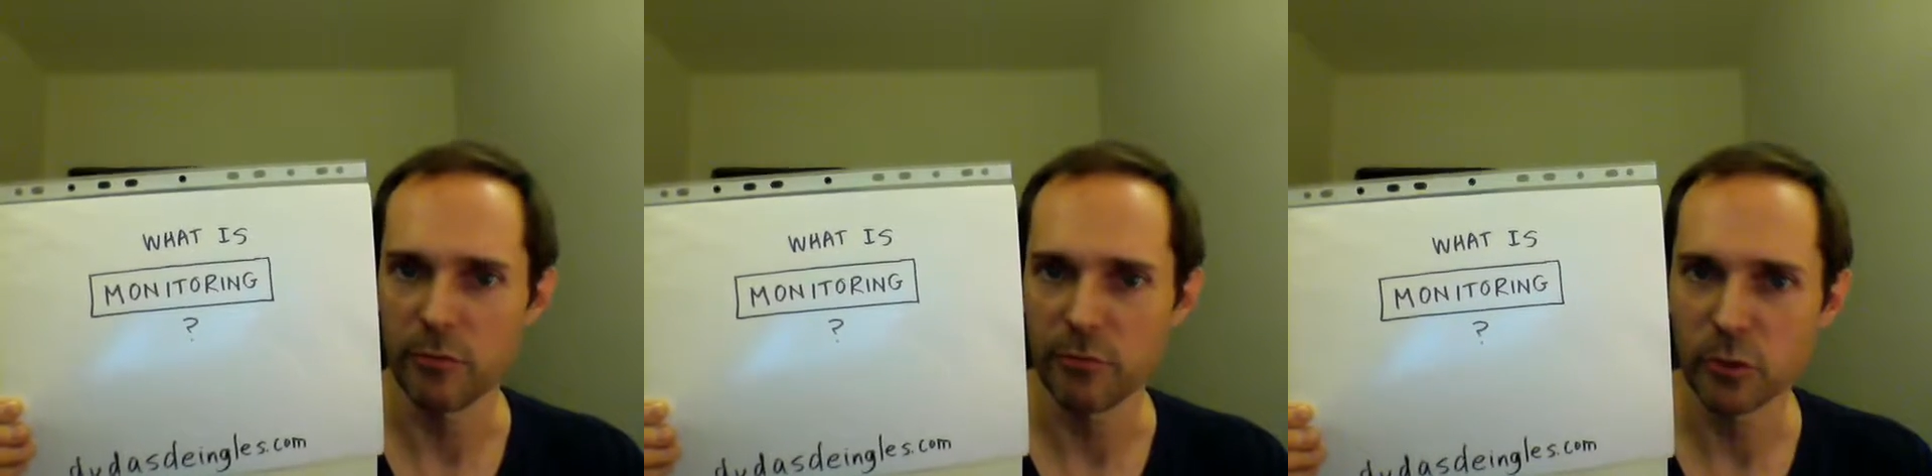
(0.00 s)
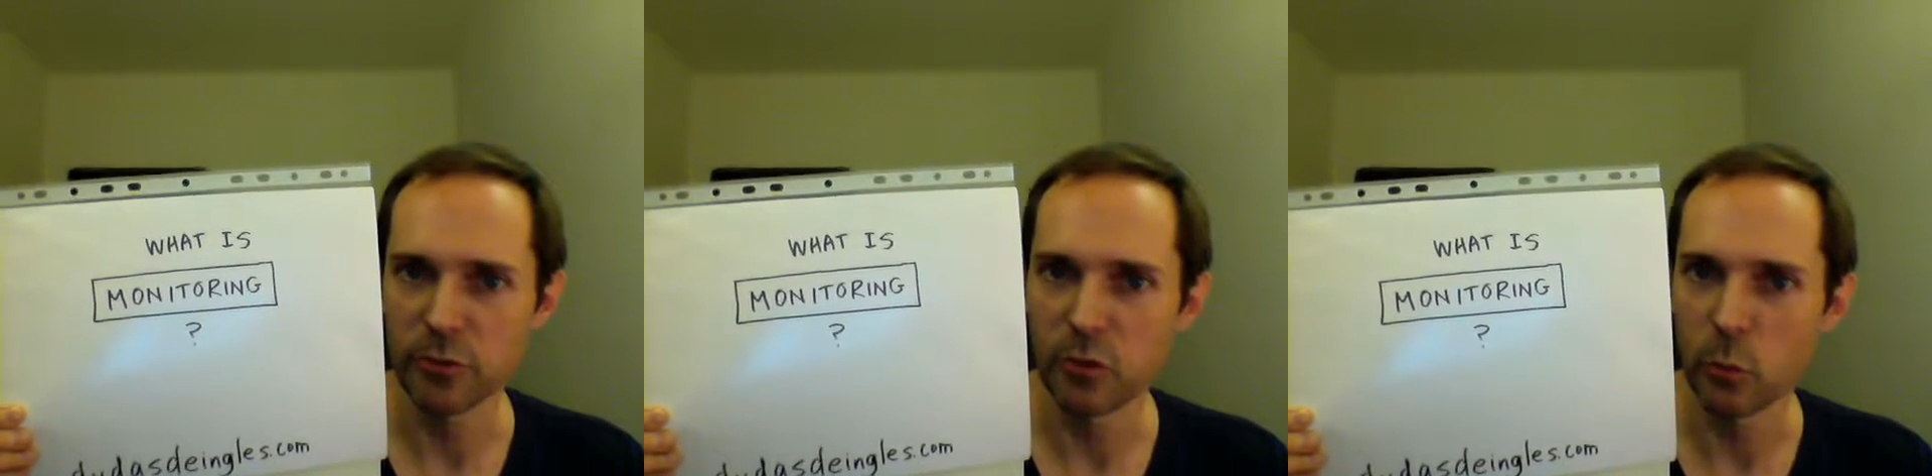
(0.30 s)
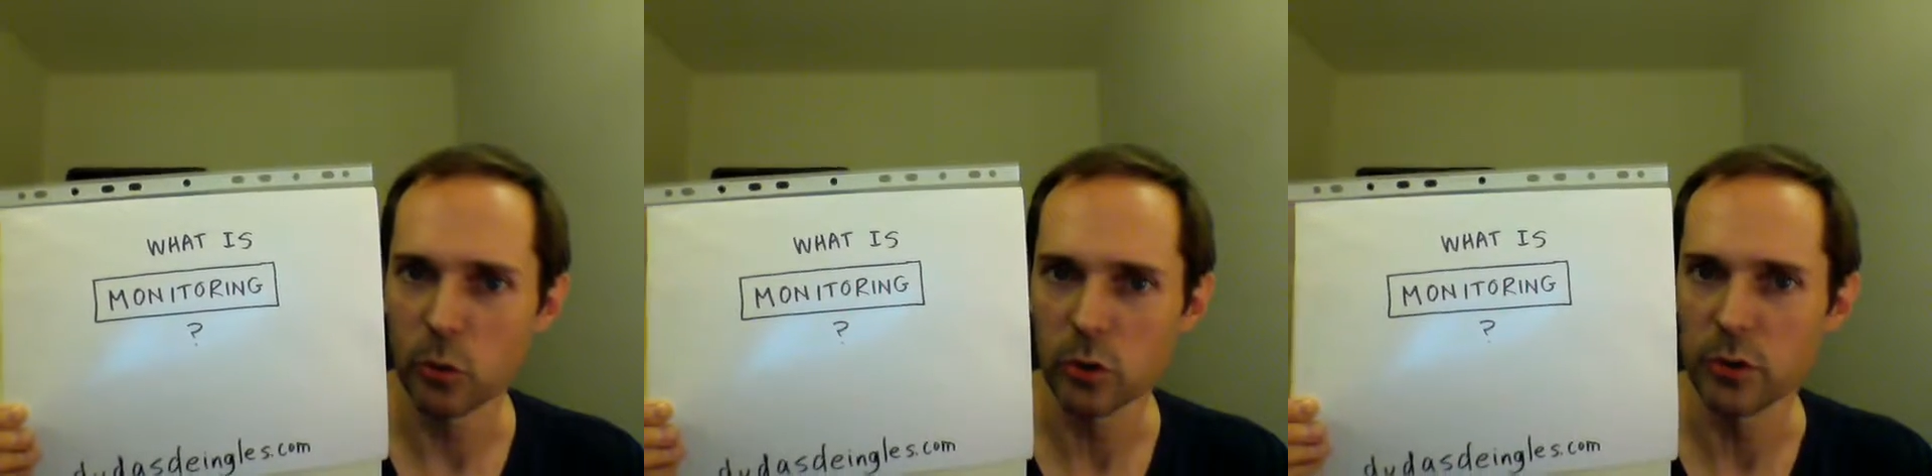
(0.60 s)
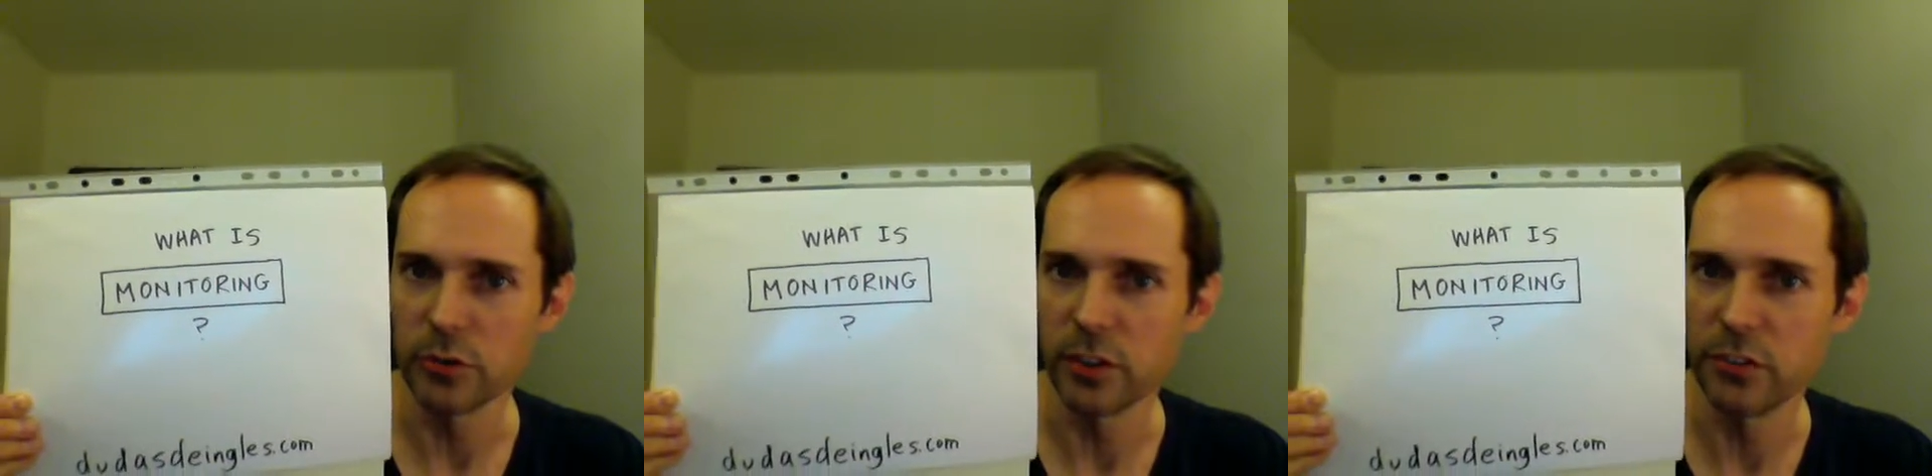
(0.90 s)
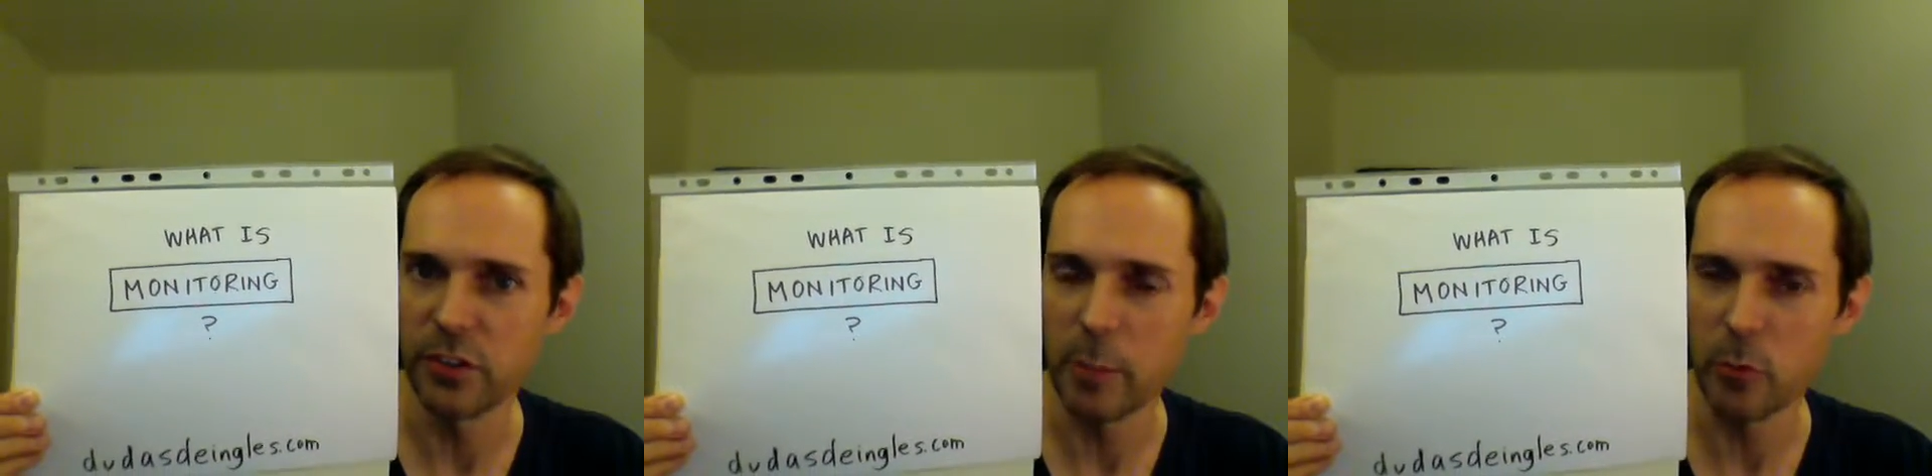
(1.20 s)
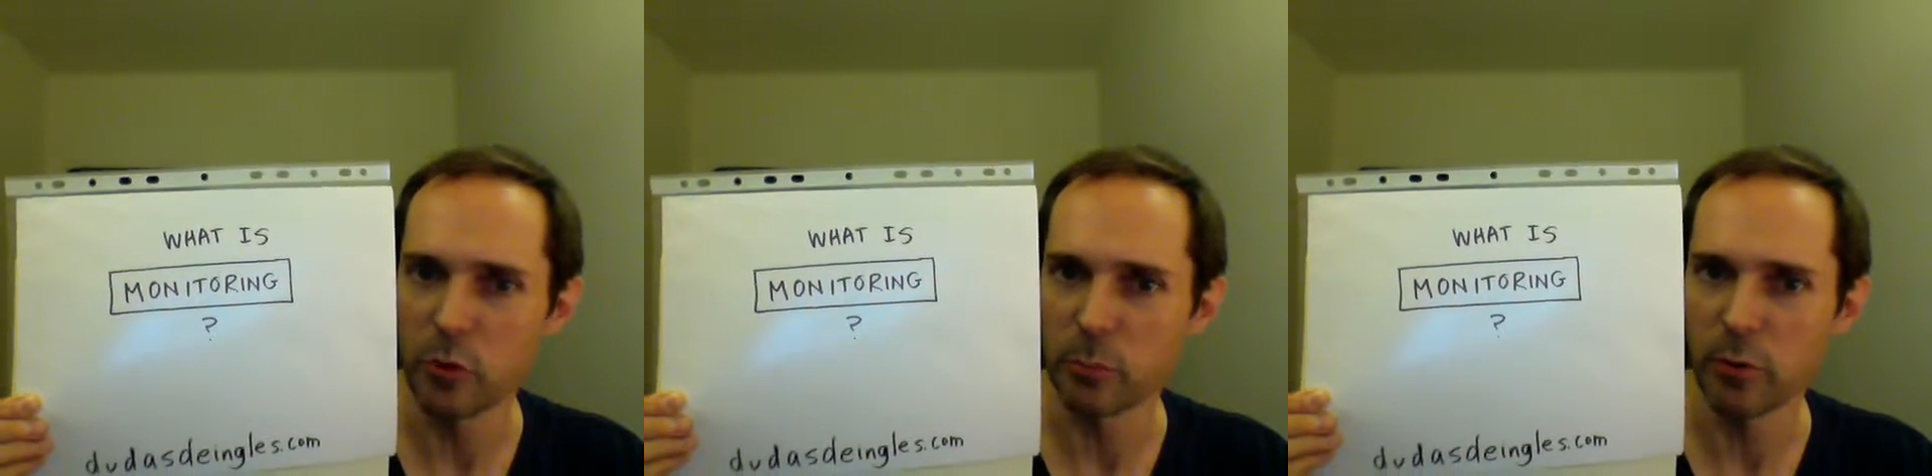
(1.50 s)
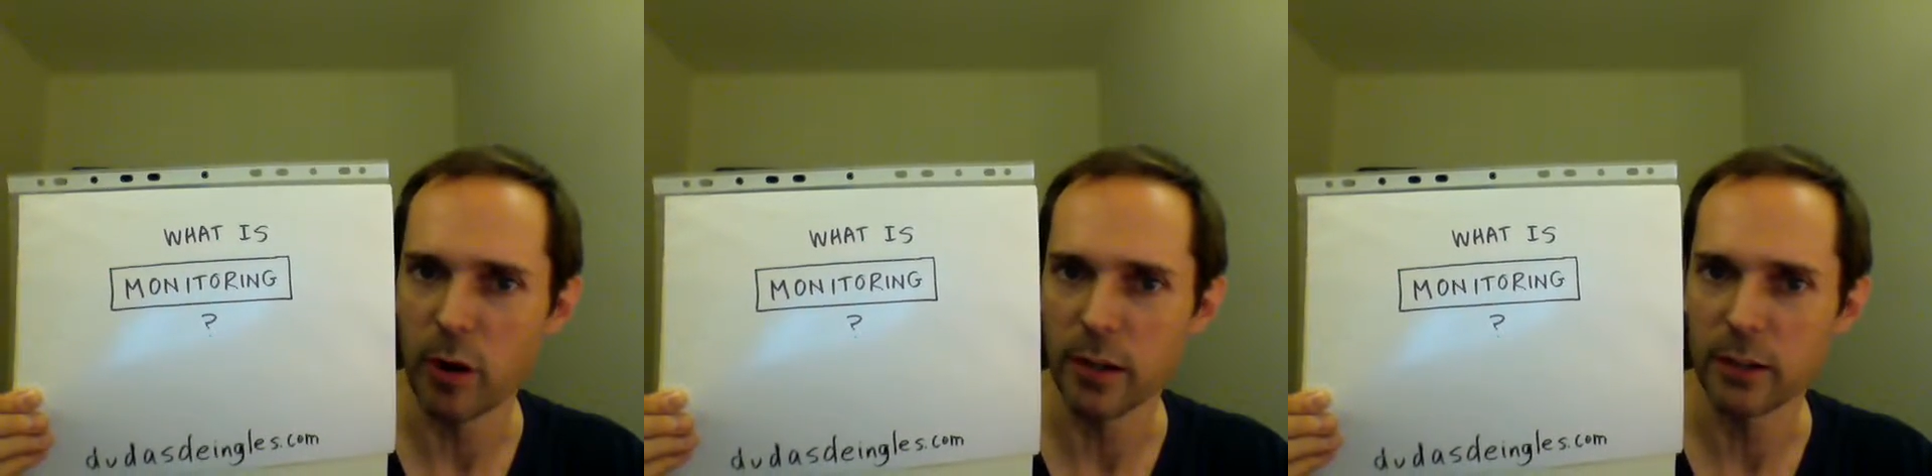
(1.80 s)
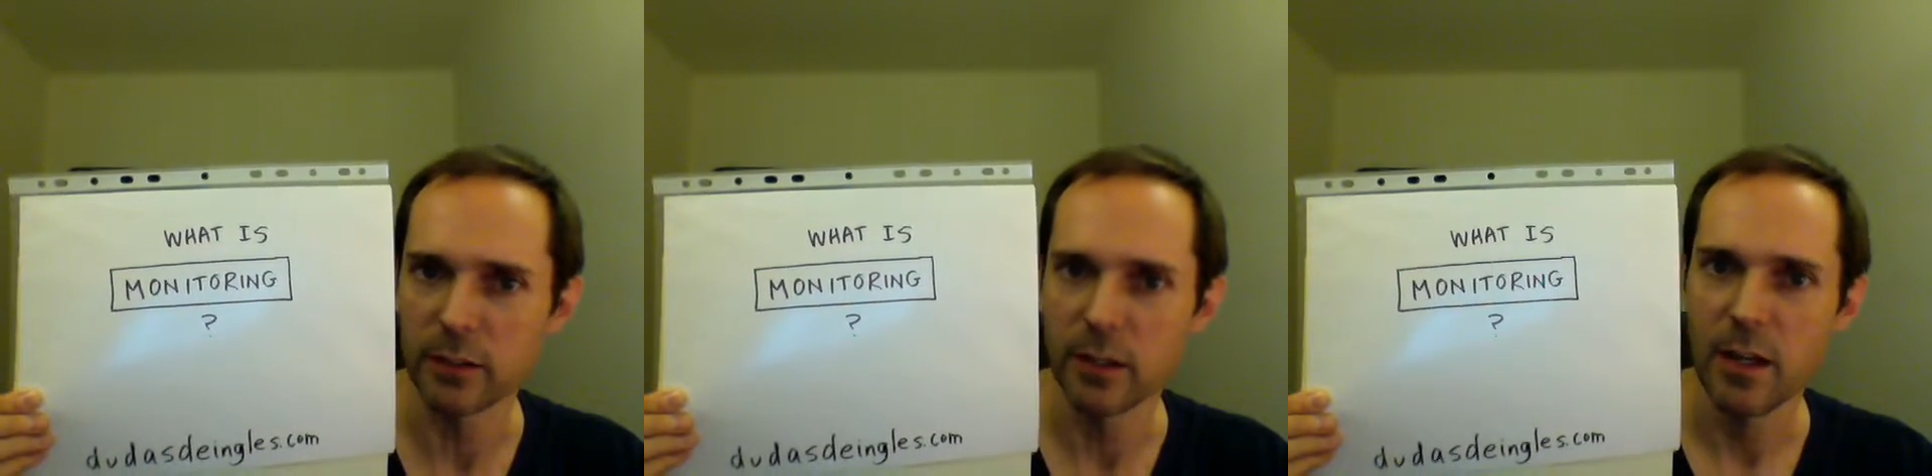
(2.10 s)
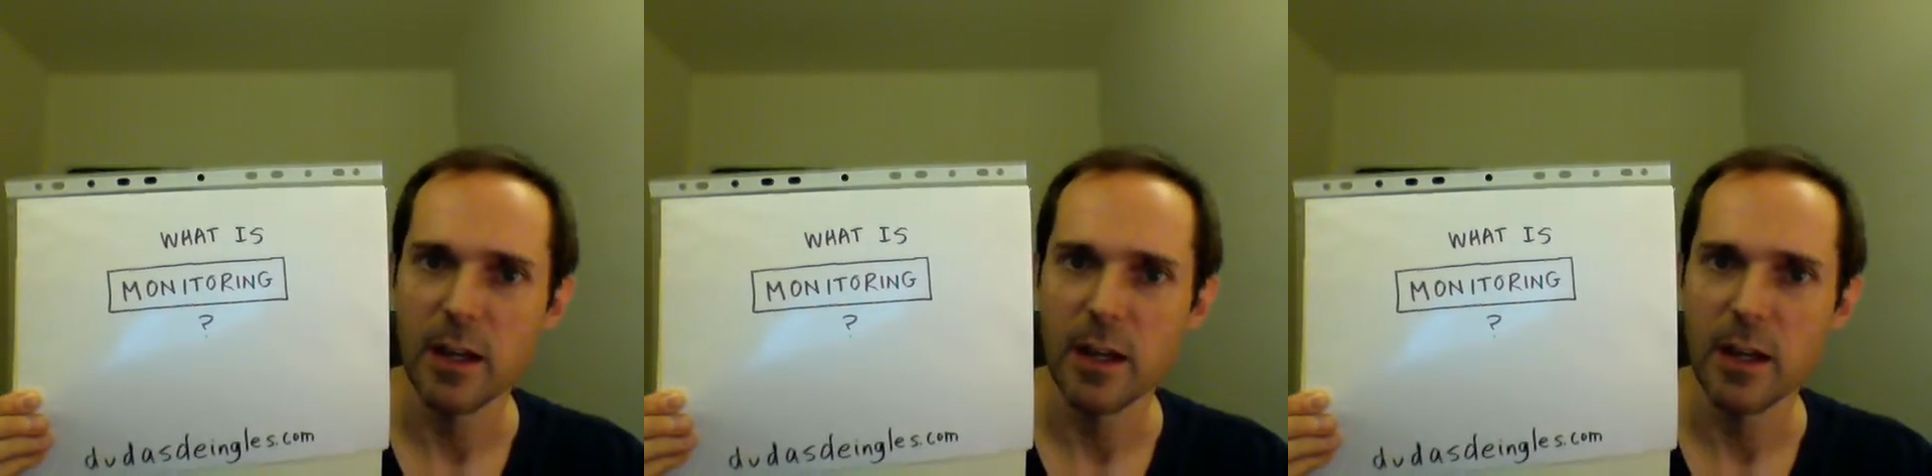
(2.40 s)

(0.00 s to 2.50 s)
first the workers assemble the product,